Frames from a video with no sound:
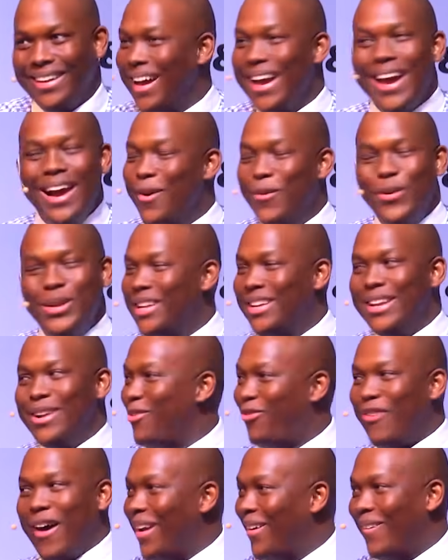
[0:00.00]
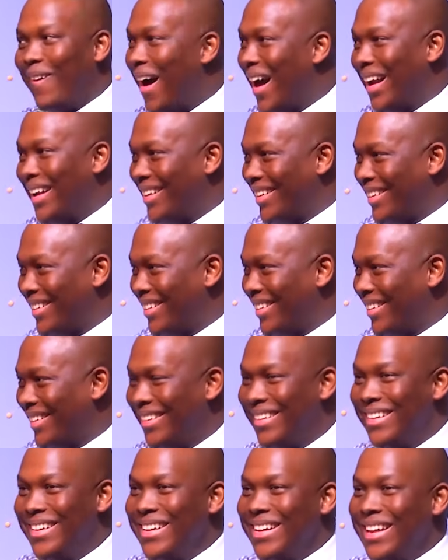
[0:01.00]
We didn't find one.
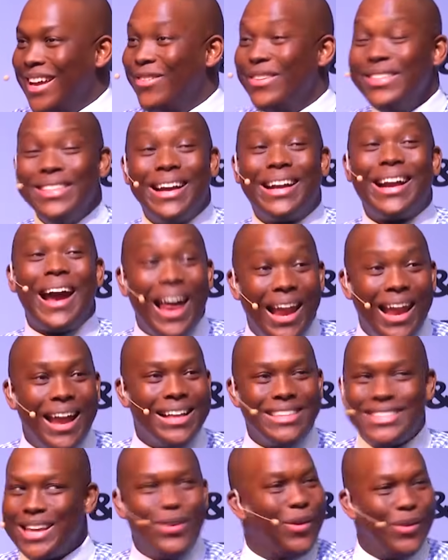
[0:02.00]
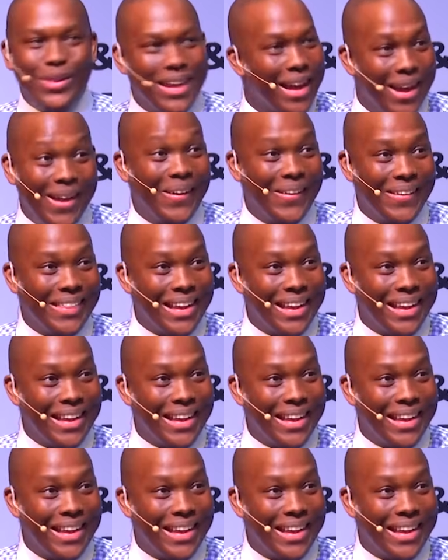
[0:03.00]
Even the colors are not yellow there.